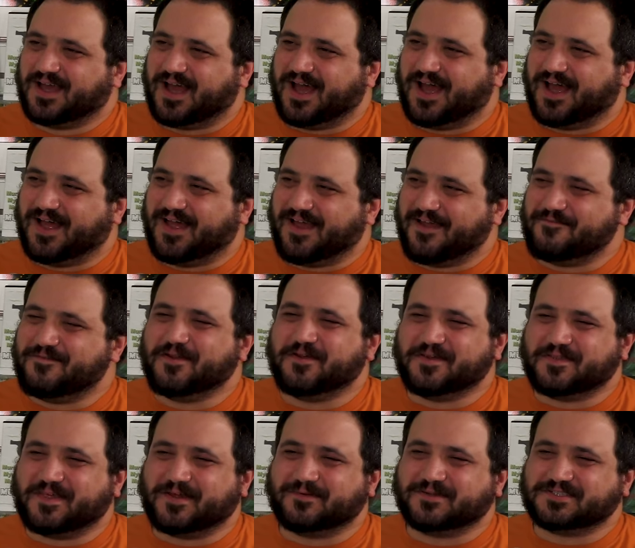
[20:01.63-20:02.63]
I feel
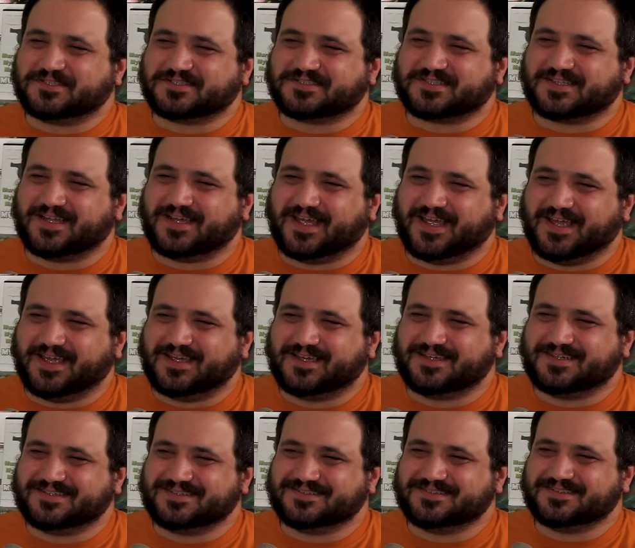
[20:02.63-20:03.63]
like they were just
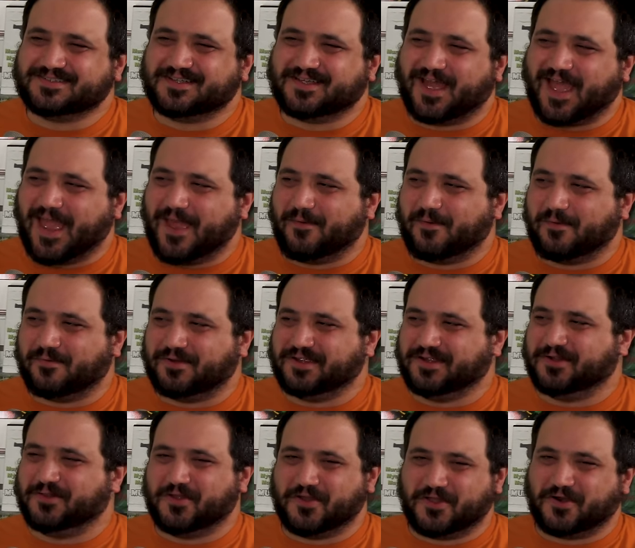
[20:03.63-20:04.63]
like, hey, we want
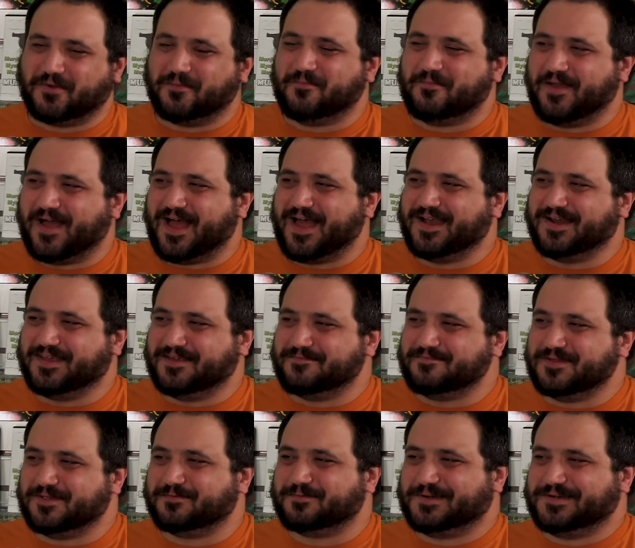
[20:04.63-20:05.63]
you to look at her body
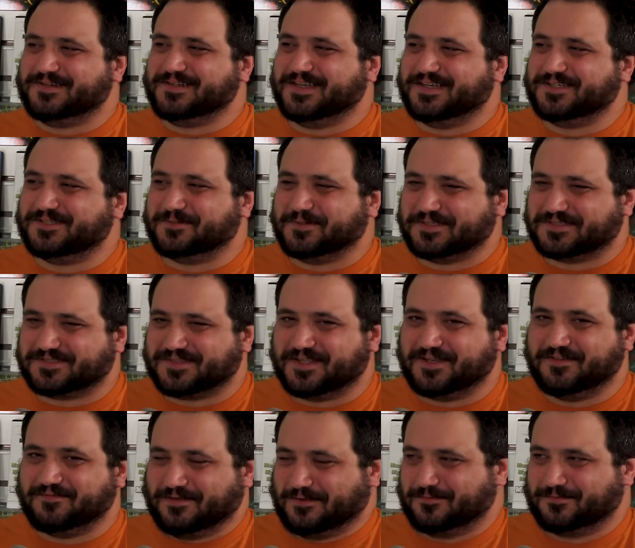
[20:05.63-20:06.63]
and be real into it. So
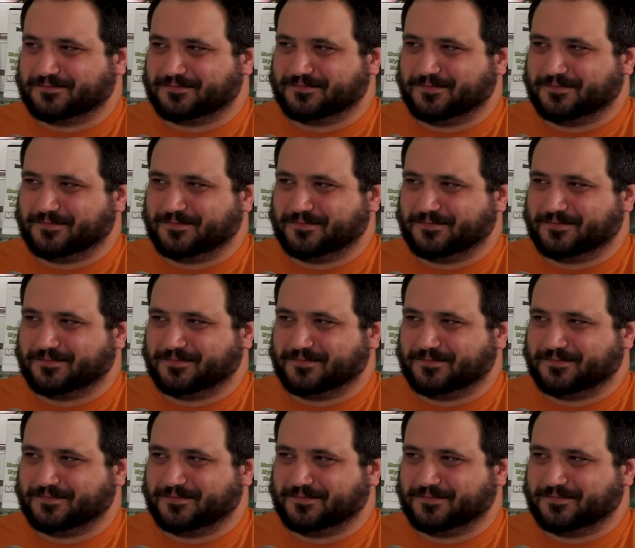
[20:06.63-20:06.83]
then you feel